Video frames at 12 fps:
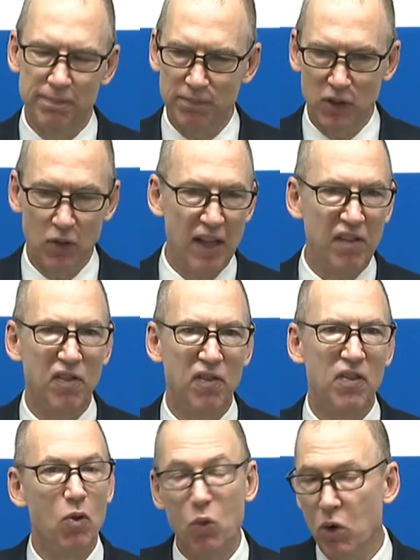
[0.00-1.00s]
So that
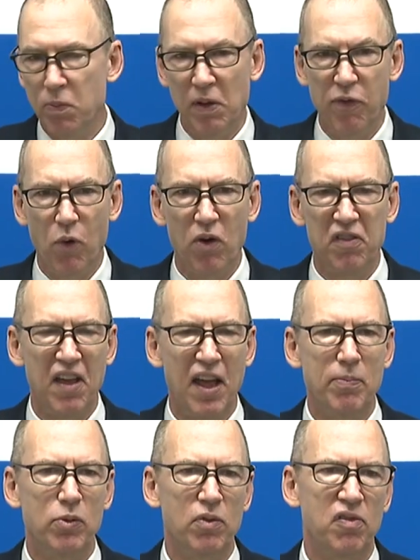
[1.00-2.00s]
would be four
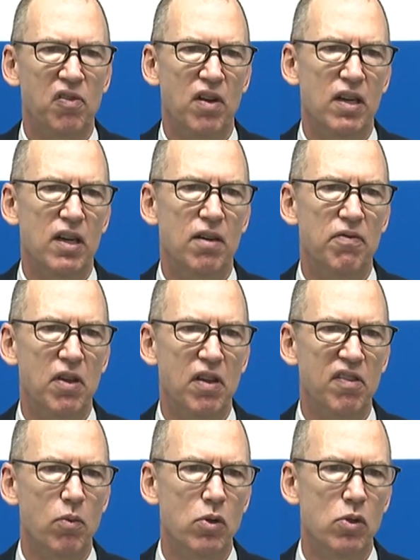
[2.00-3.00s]
examples of things
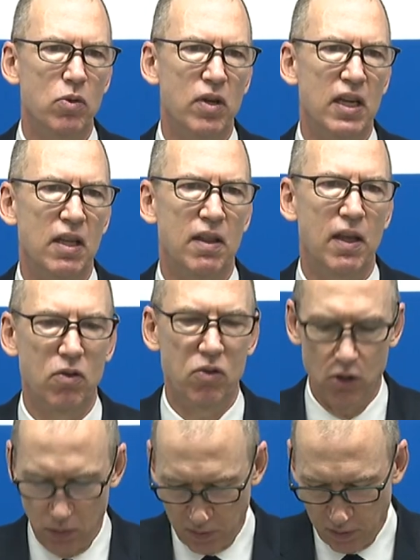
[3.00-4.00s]
that we're doing in
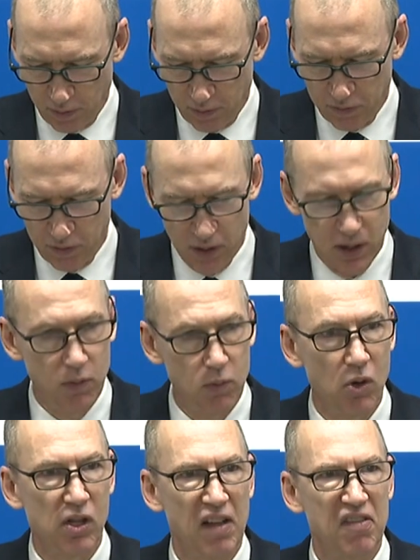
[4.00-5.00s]
terms of
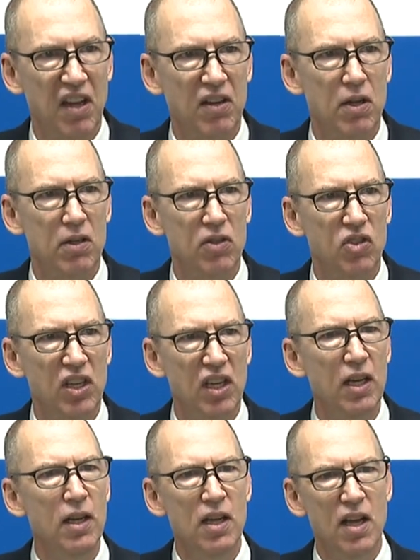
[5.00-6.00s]
world-class technology.
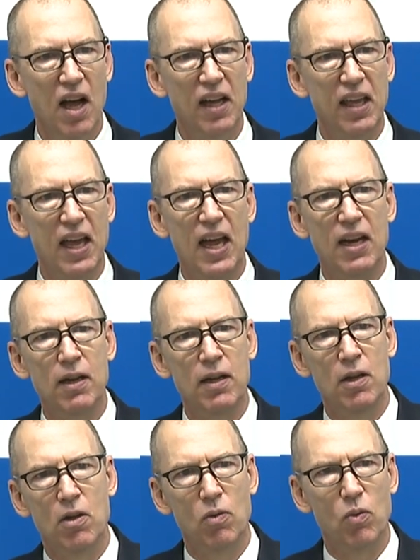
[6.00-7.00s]
Again,
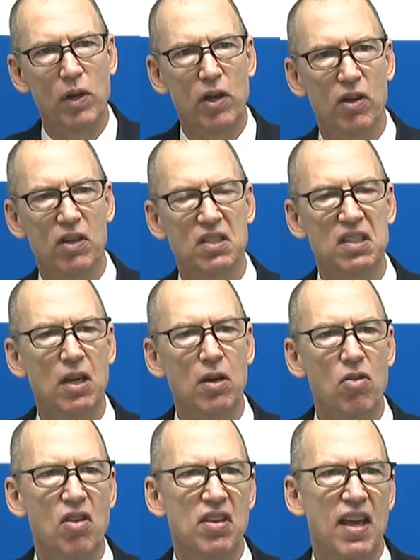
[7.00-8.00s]
we are
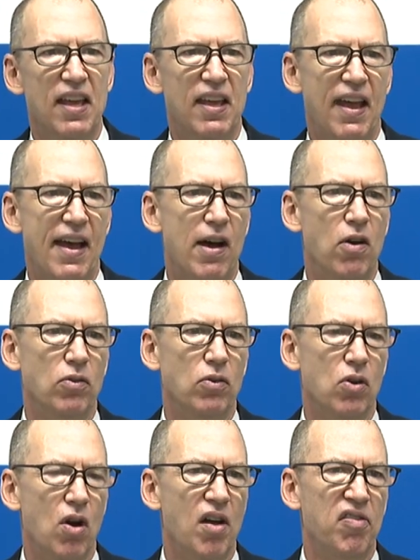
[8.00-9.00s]
continuing to take out
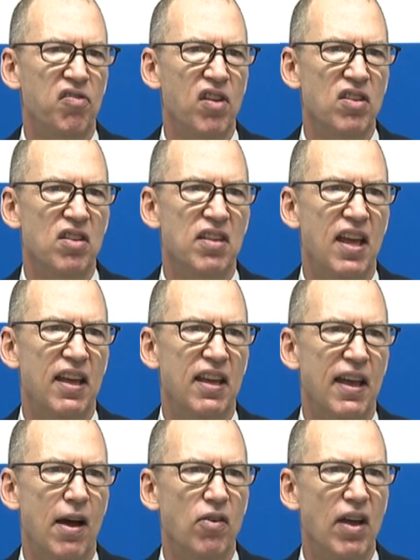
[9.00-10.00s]
costs and to
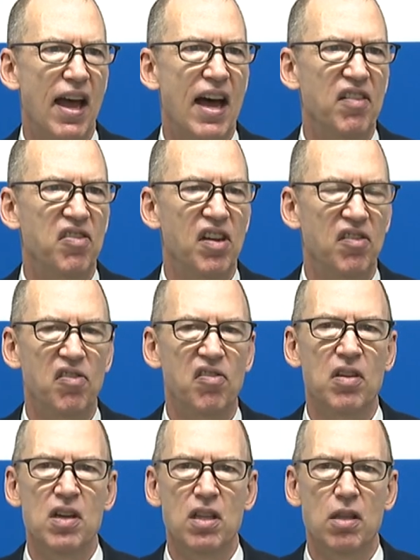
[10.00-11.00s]
take out assets.
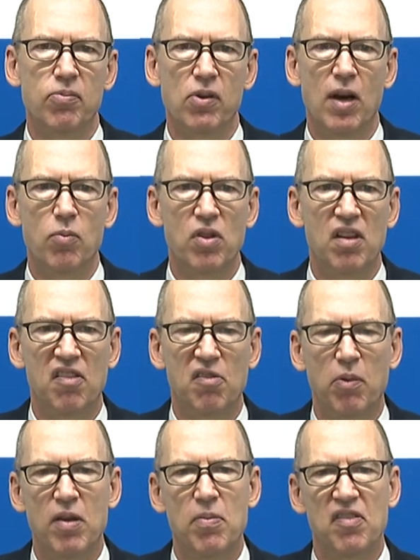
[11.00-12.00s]
The problem with the
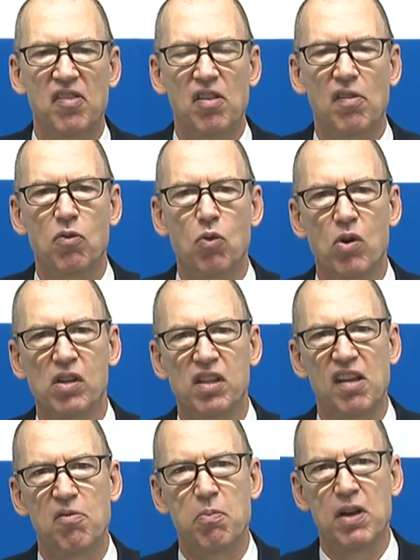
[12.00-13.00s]
display business historically
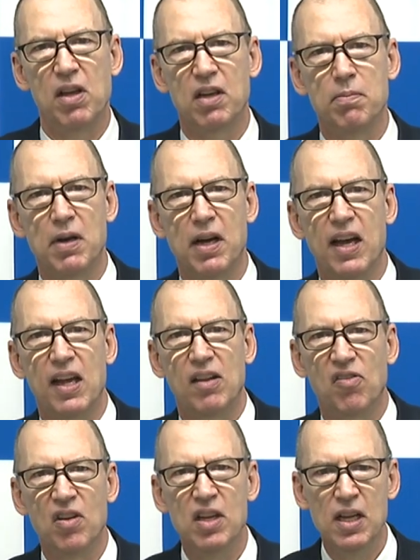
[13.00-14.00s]
has been it combines